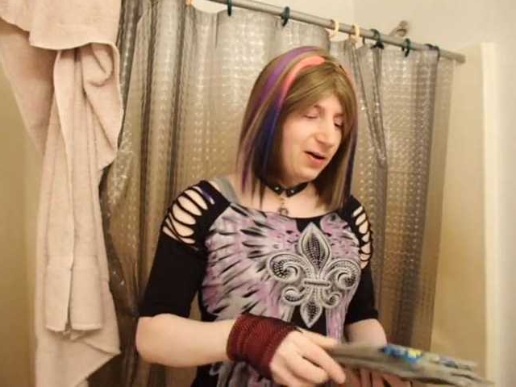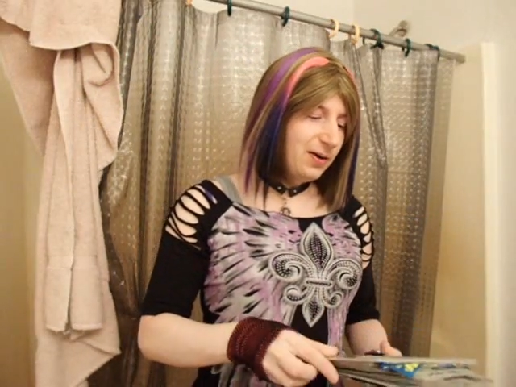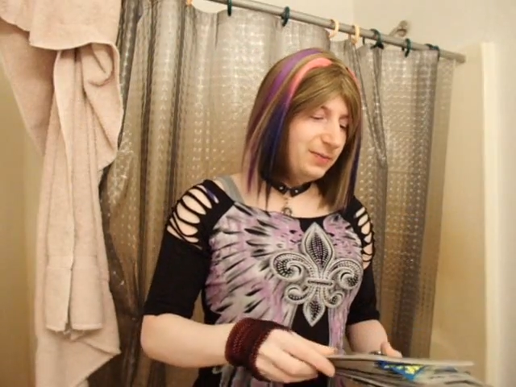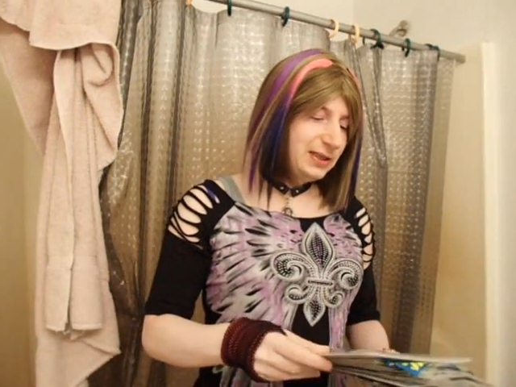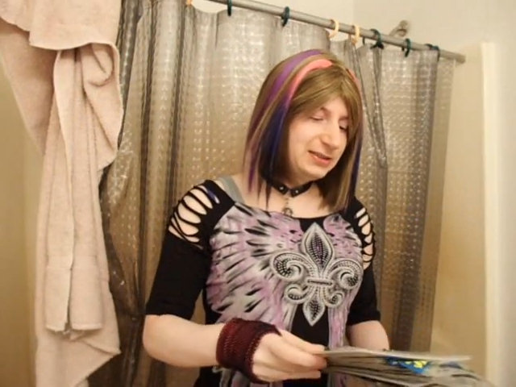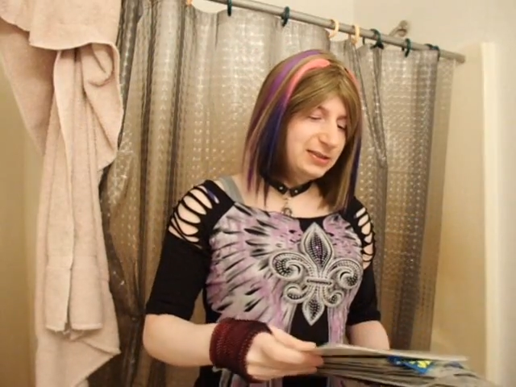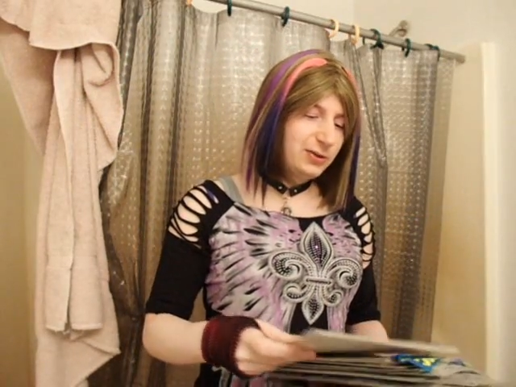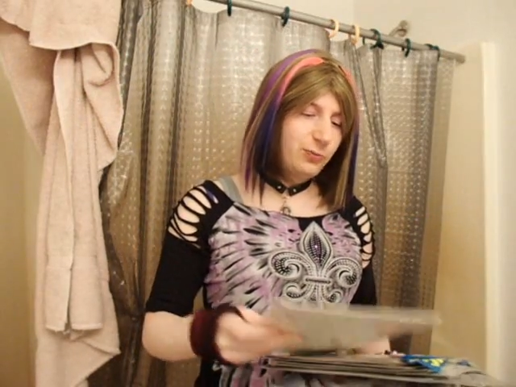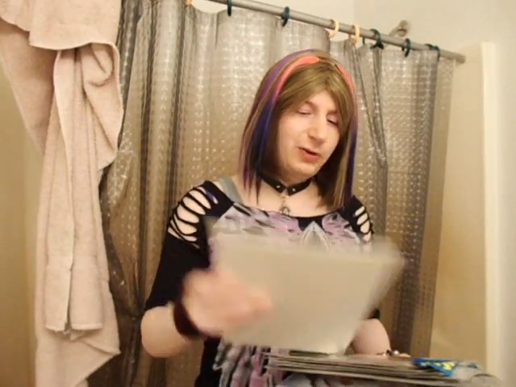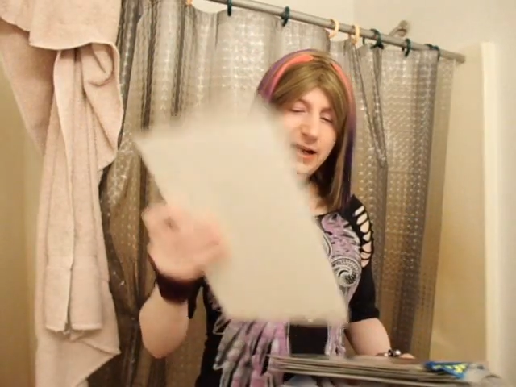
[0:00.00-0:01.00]
This is
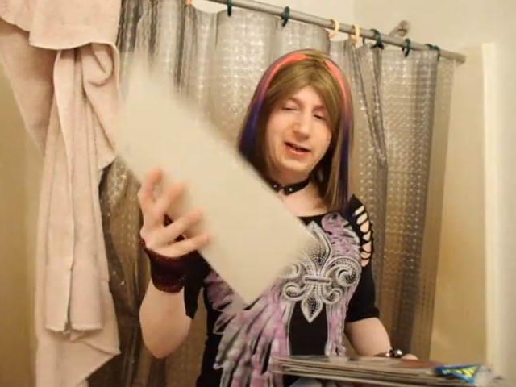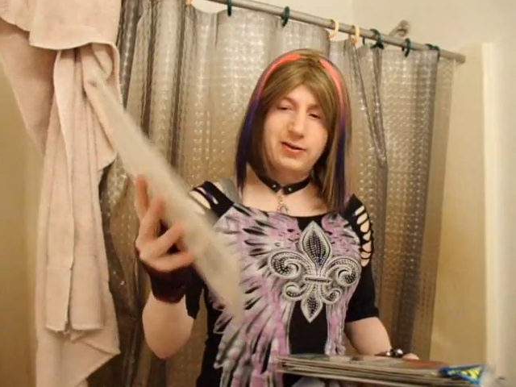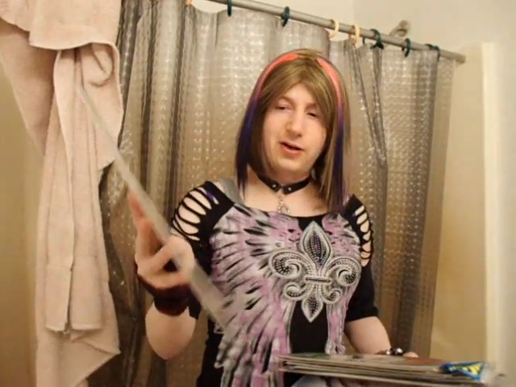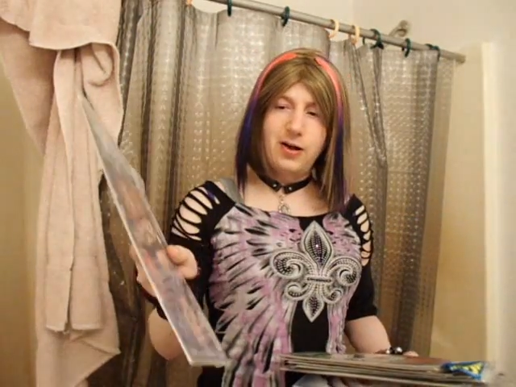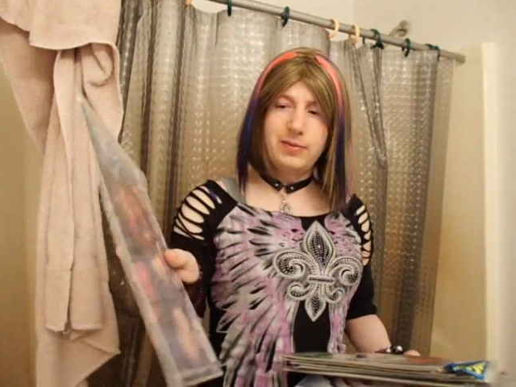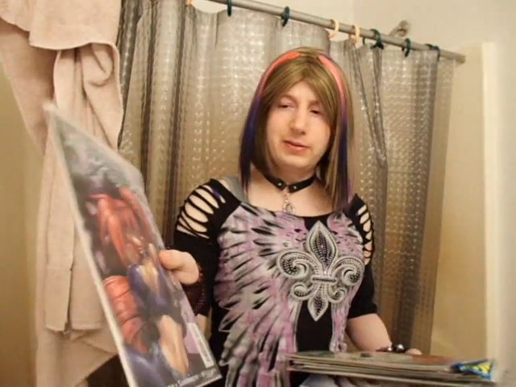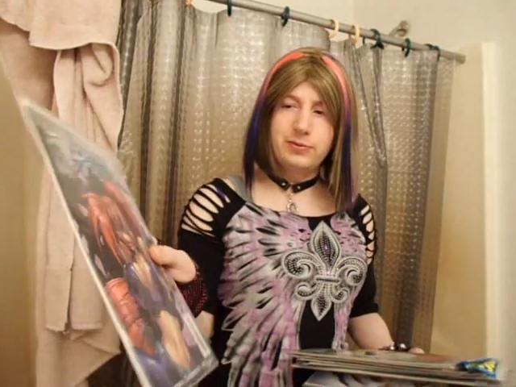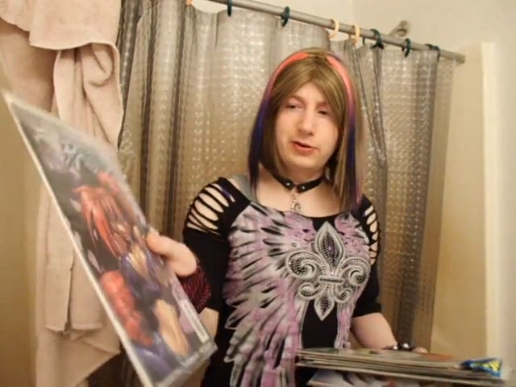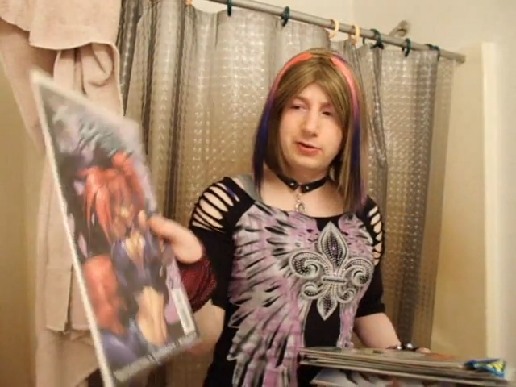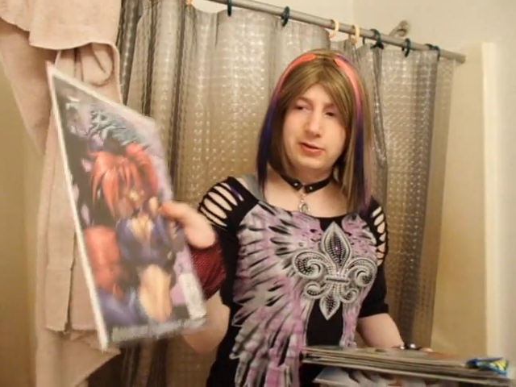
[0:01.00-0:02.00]
a rare comic
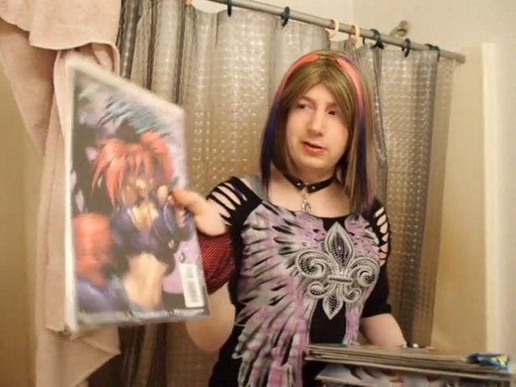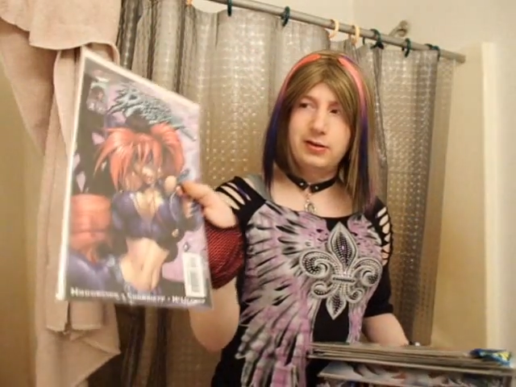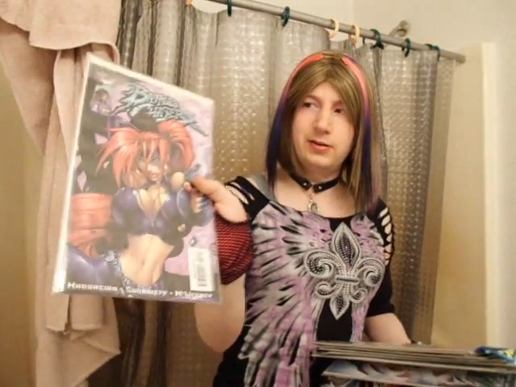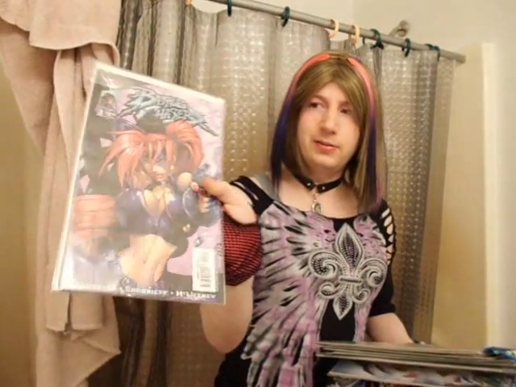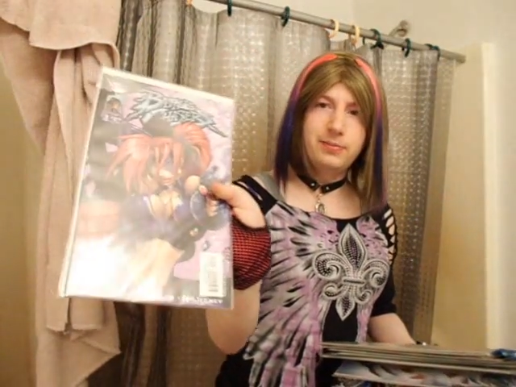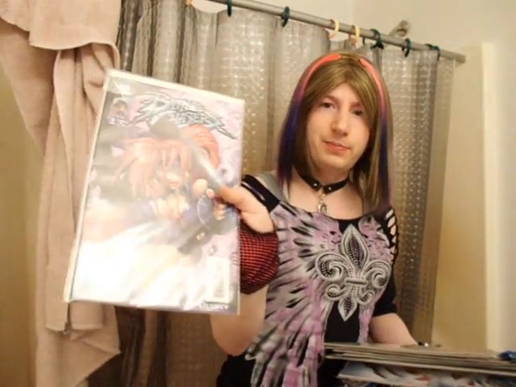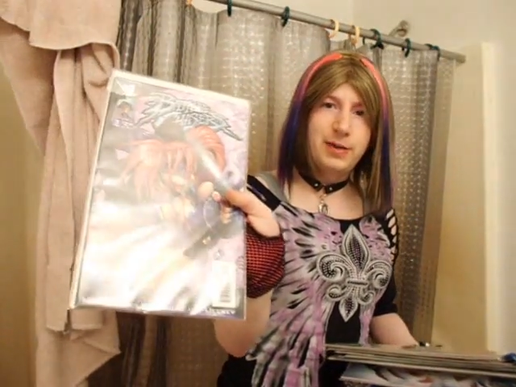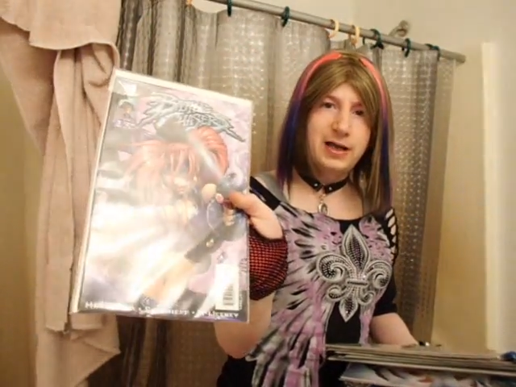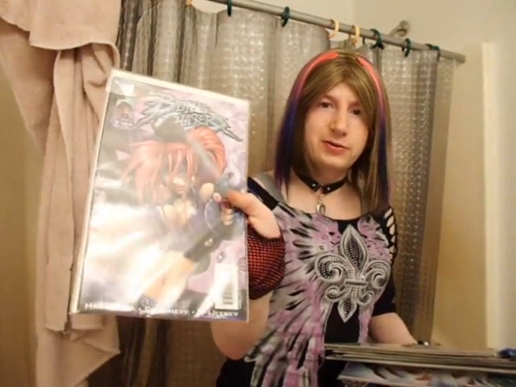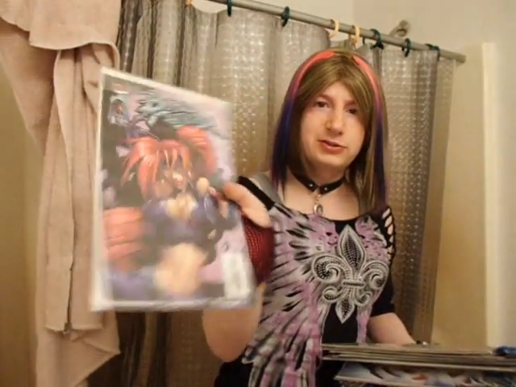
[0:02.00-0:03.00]
book,
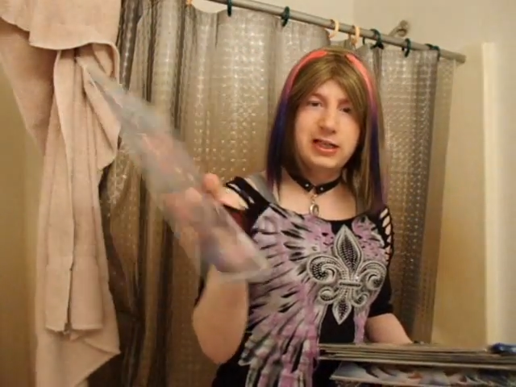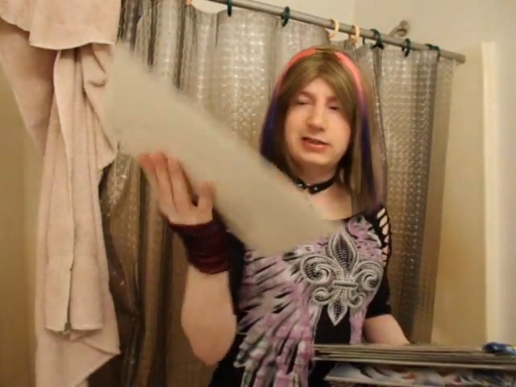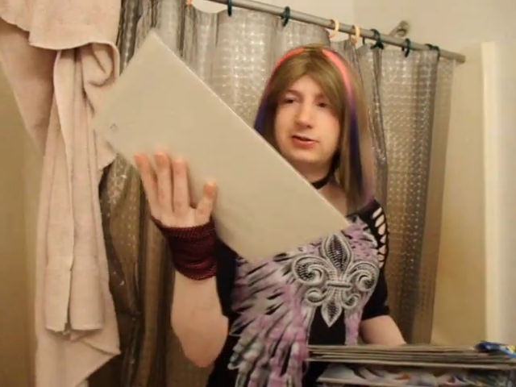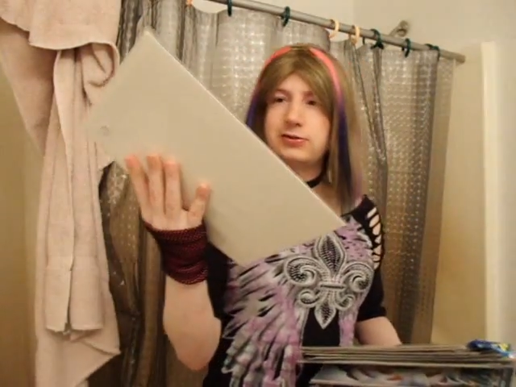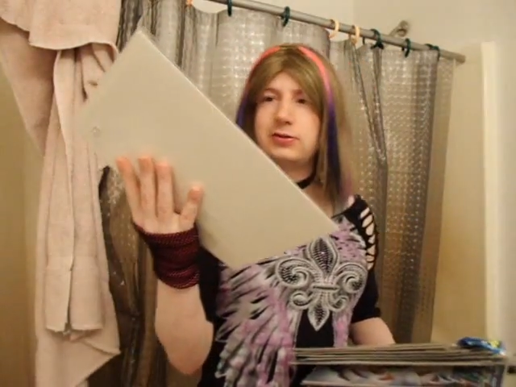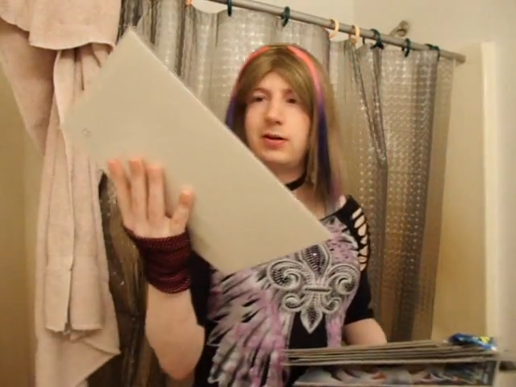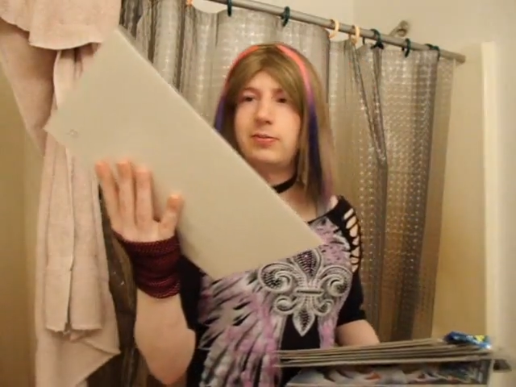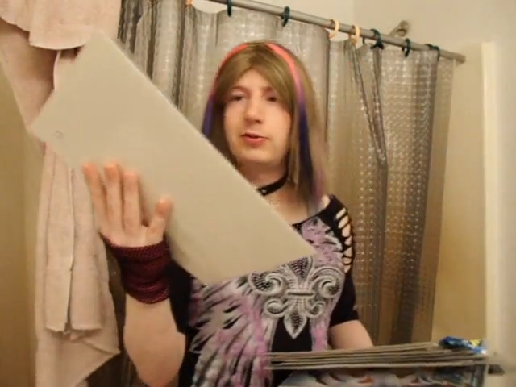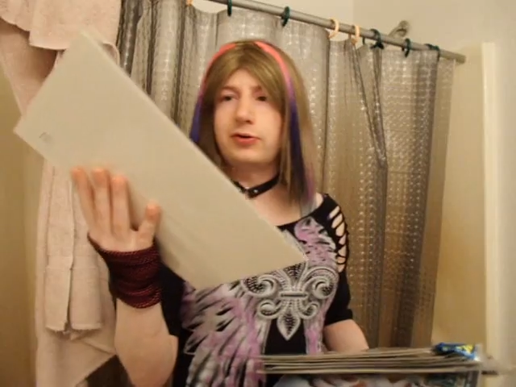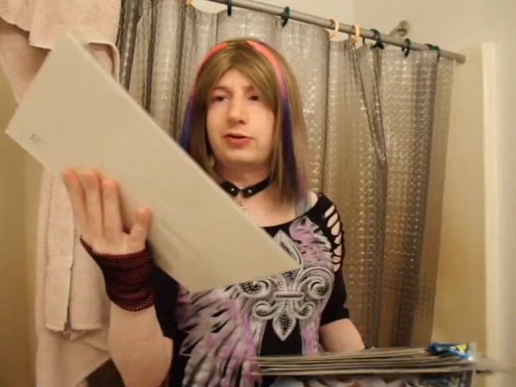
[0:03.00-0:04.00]
Battle Chasers
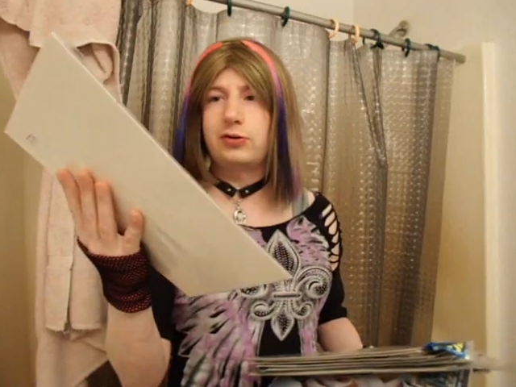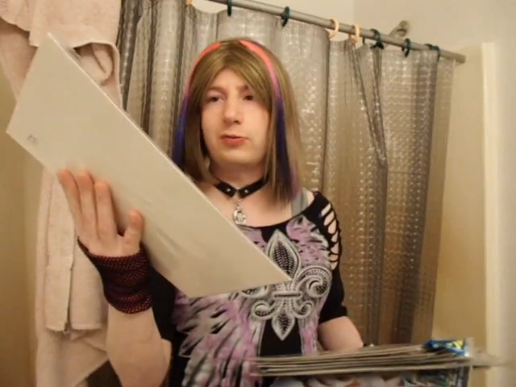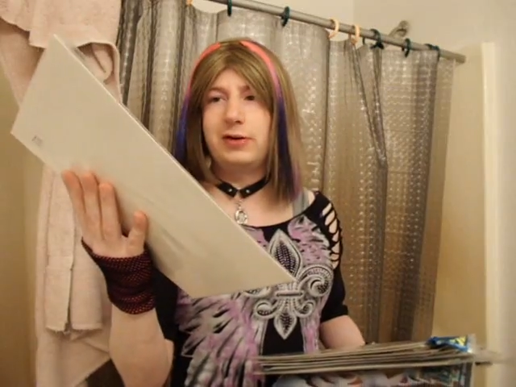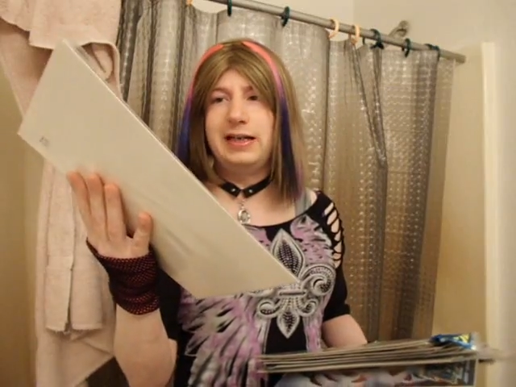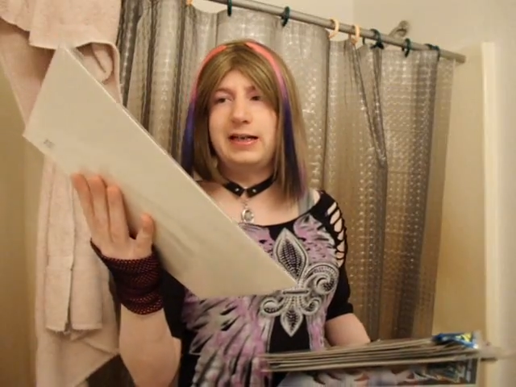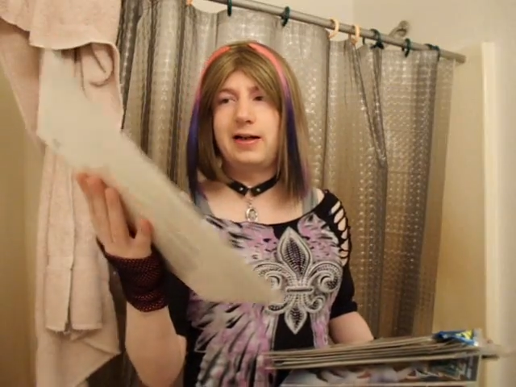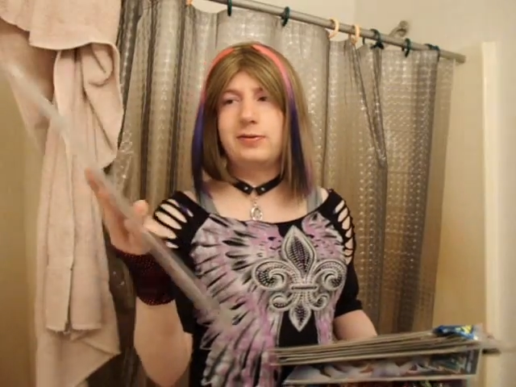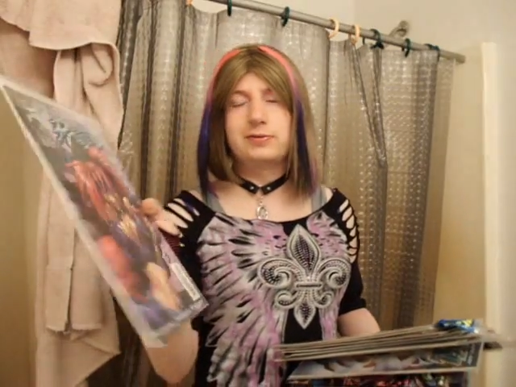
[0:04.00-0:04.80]
number 3.